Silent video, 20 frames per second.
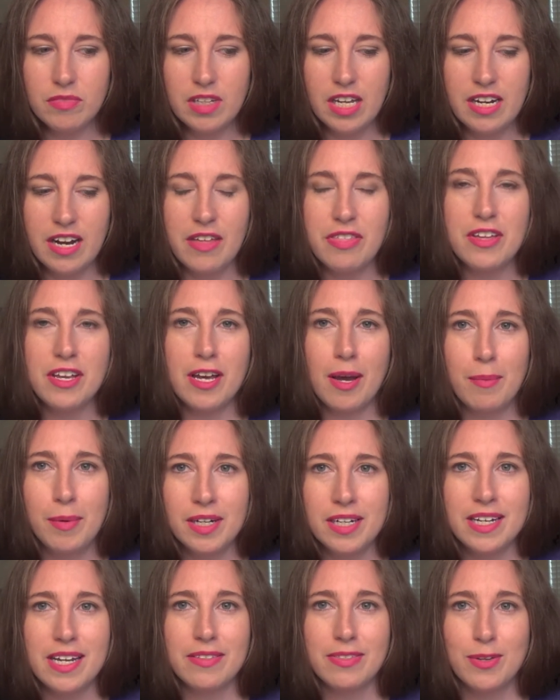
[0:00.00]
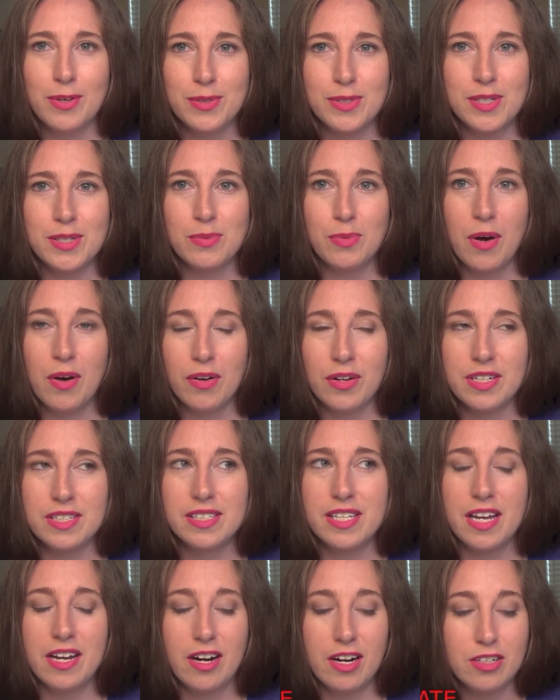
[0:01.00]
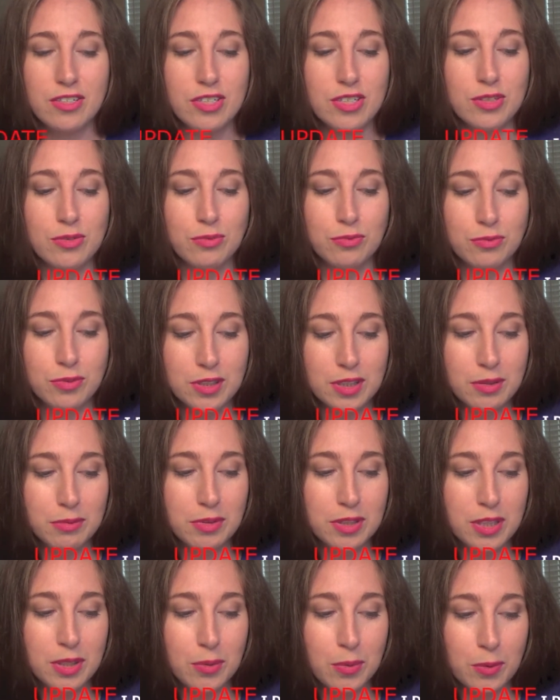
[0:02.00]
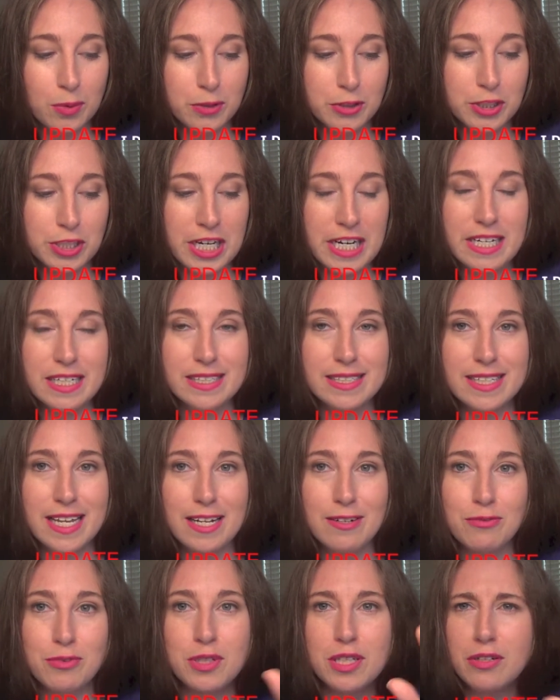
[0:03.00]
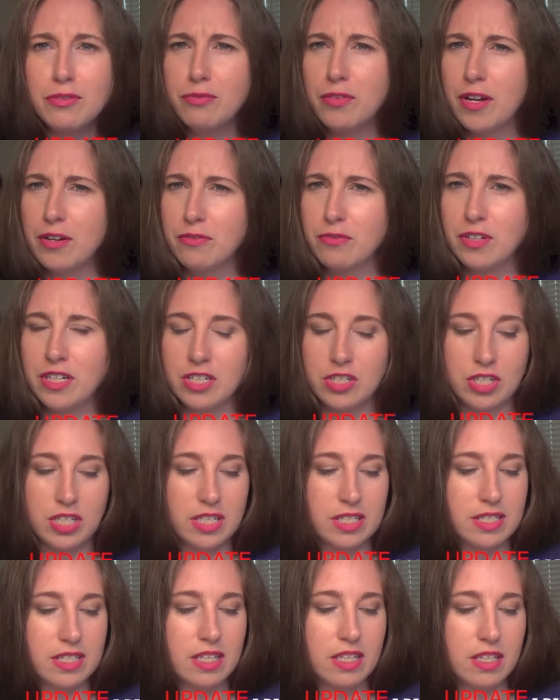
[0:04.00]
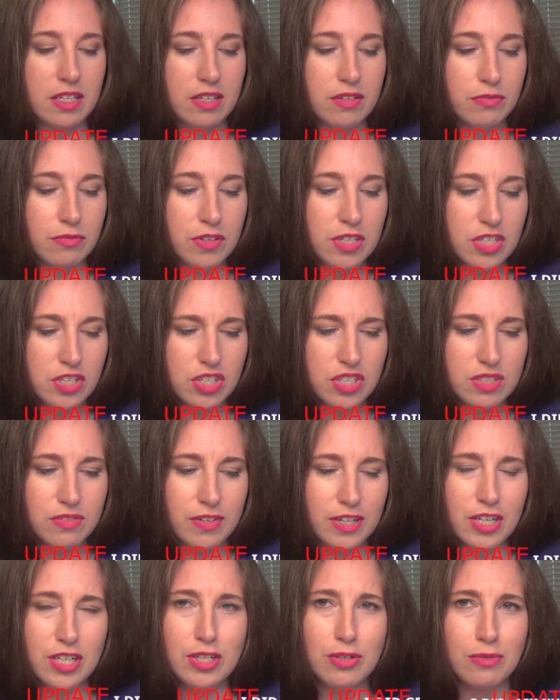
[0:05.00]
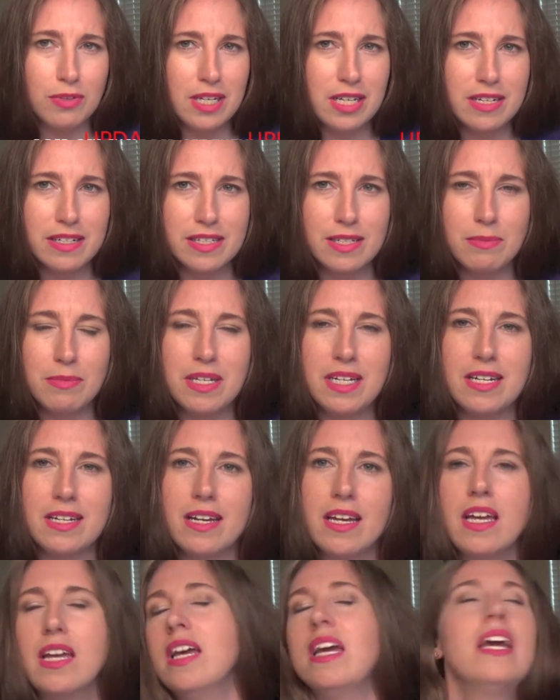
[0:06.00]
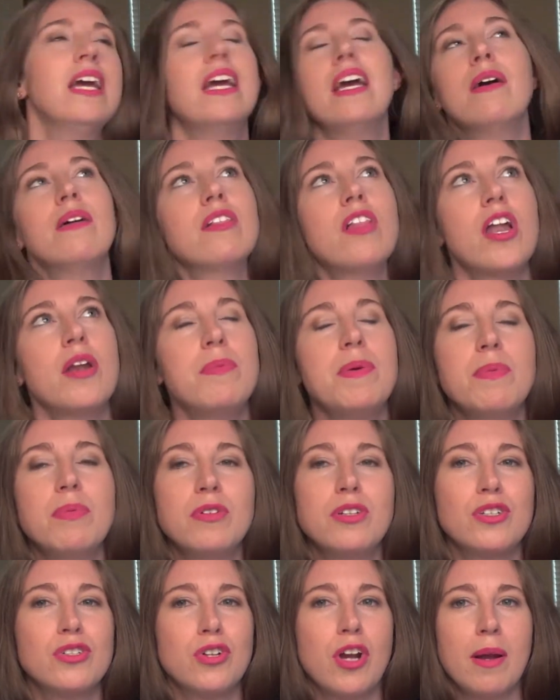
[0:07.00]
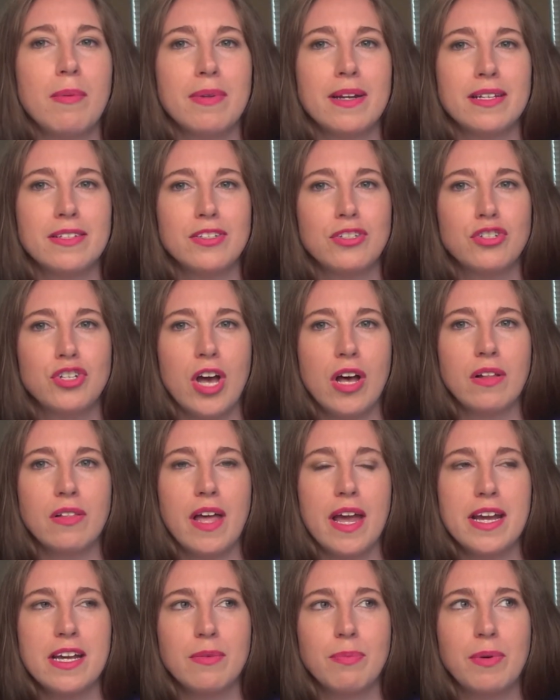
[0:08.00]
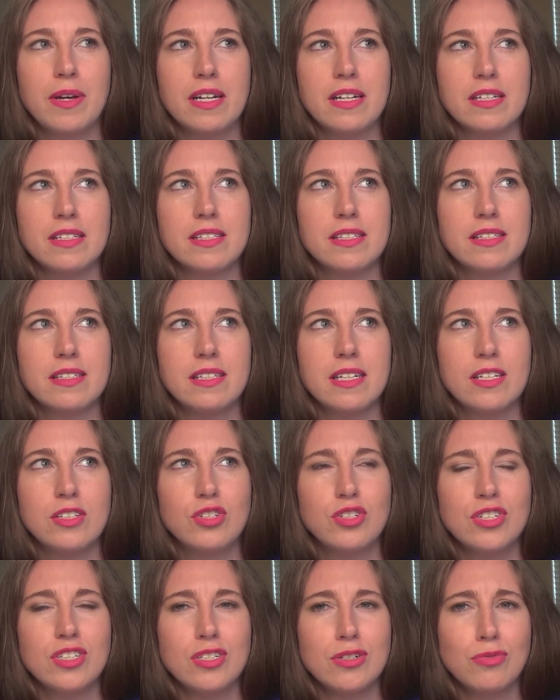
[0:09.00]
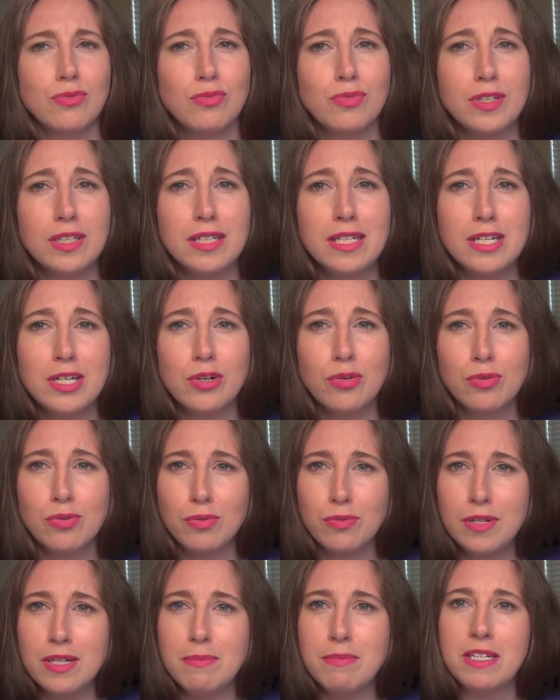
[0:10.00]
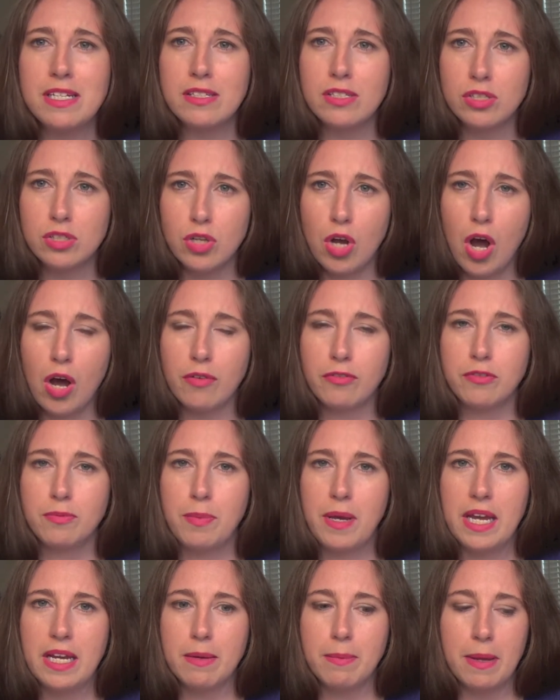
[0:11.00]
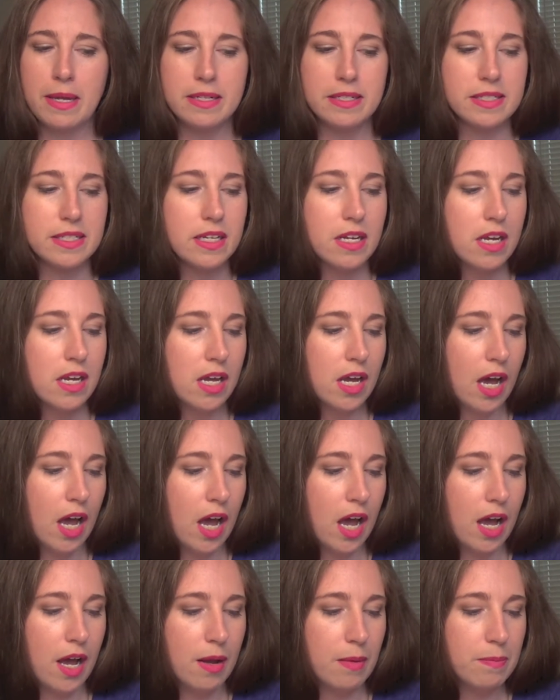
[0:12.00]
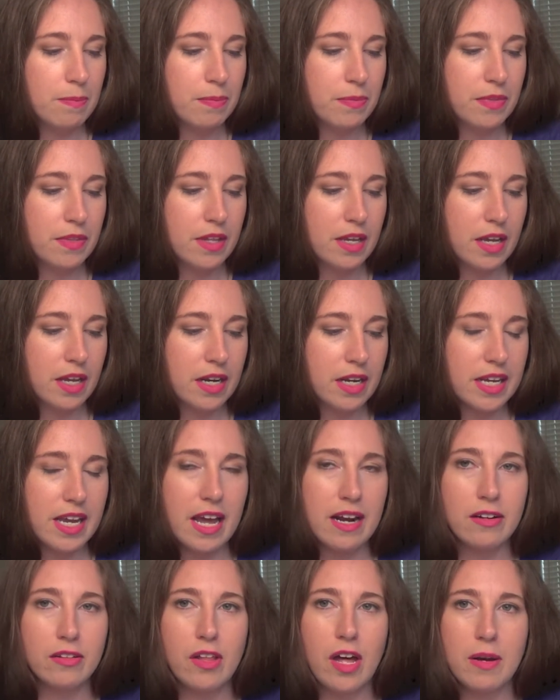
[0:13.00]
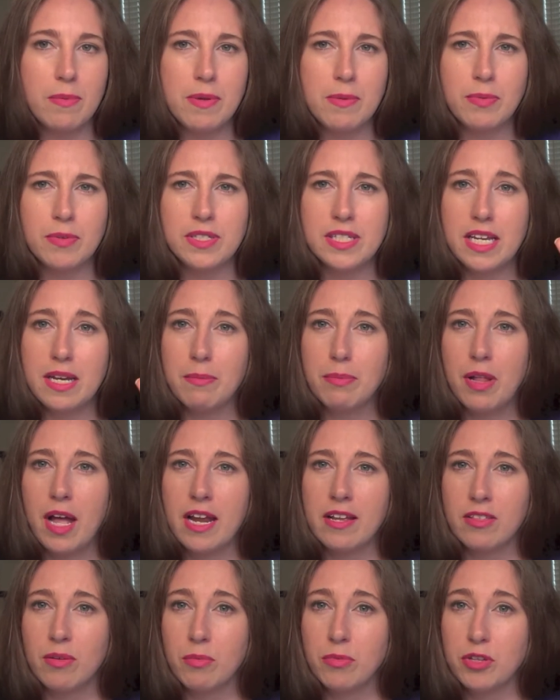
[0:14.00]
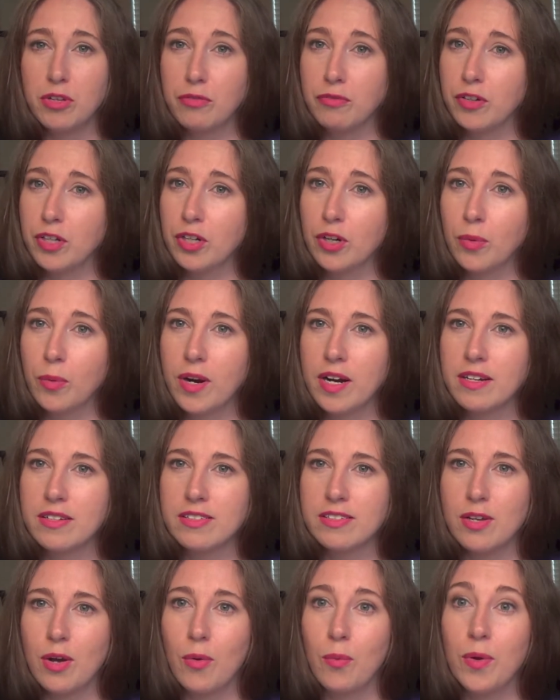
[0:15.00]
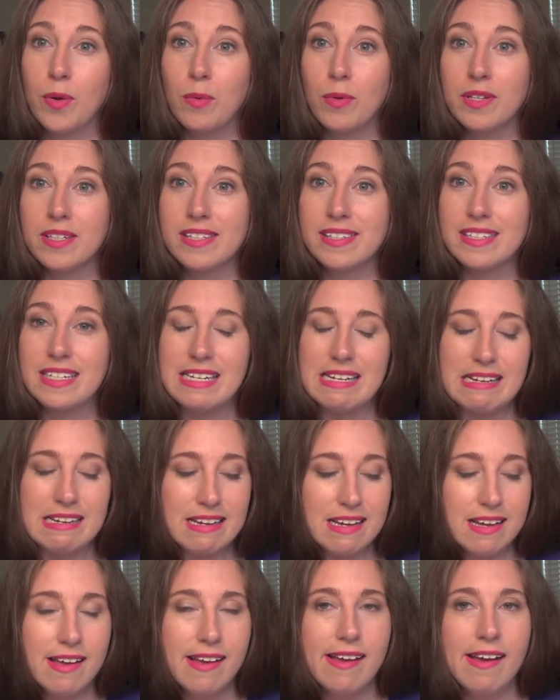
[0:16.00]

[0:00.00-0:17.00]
and I think I'm going to get those as well because they are just really, really cool shades and really fun finishes. The finish is very unique to me. A lot of people describe it as gel-like, but it's just a really creamy, soft pigment. And again, a lot of people say applying them with your finger work, so we will see.